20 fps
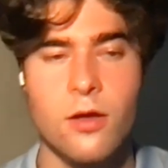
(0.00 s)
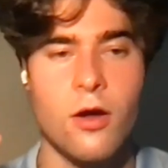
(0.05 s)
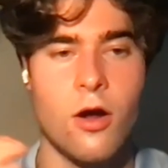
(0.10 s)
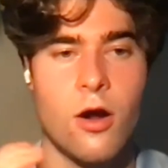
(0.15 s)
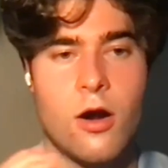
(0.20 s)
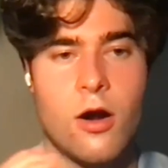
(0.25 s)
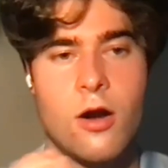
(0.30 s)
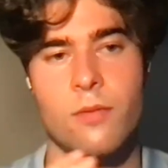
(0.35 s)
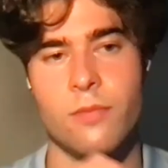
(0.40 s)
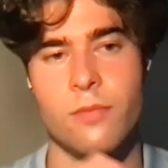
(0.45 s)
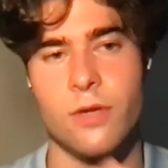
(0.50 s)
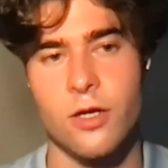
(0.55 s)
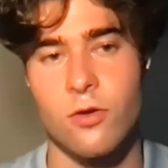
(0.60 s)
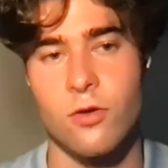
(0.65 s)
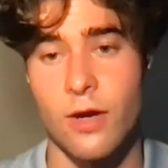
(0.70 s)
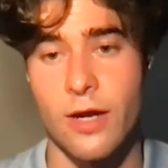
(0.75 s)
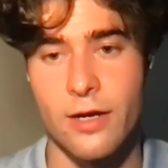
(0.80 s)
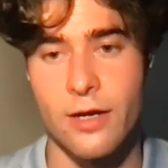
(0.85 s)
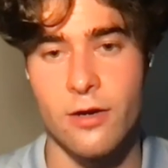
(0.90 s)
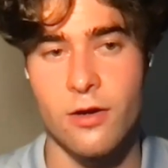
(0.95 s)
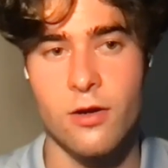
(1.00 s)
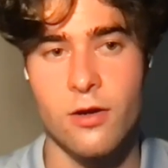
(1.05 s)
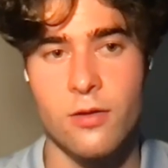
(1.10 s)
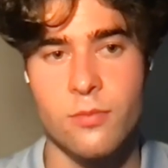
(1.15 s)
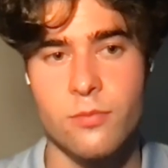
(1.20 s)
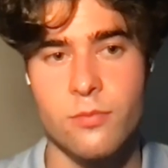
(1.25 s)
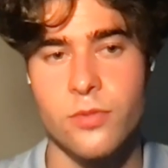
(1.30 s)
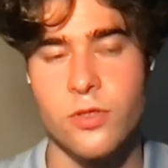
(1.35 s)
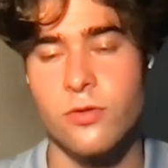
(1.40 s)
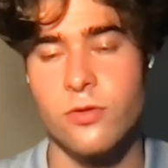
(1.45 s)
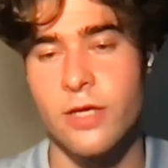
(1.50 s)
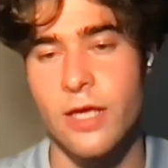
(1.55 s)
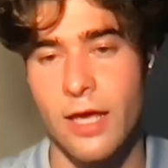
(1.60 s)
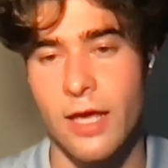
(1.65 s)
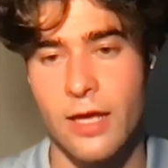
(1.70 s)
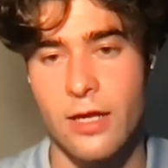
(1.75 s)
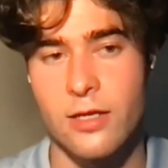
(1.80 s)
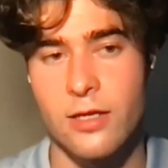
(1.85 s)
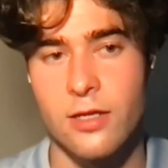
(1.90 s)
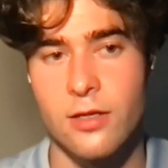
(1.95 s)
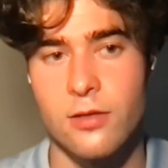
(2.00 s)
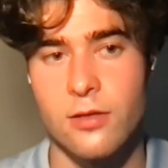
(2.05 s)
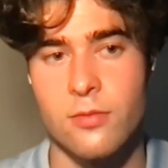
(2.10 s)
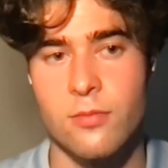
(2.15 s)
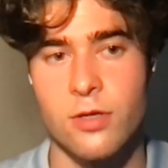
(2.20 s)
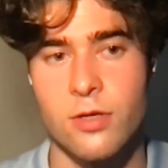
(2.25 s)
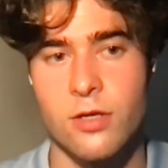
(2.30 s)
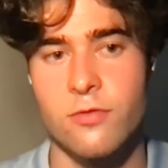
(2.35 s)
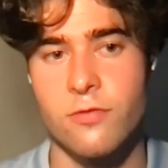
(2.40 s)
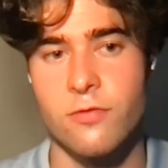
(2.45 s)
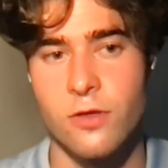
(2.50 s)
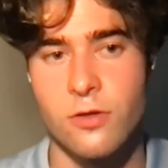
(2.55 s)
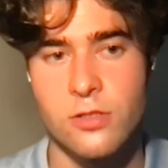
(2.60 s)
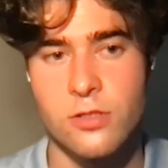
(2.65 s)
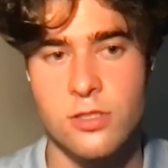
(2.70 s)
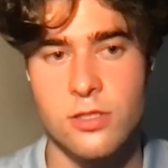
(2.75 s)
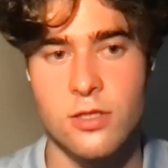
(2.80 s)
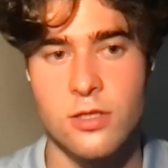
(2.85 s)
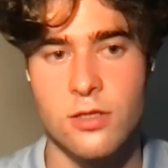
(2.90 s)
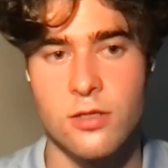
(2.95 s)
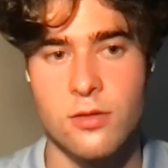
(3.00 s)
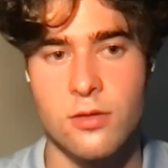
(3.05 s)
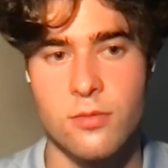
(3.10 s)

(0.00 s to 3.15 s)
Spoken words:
are McGregor, Buchanan, McPherson,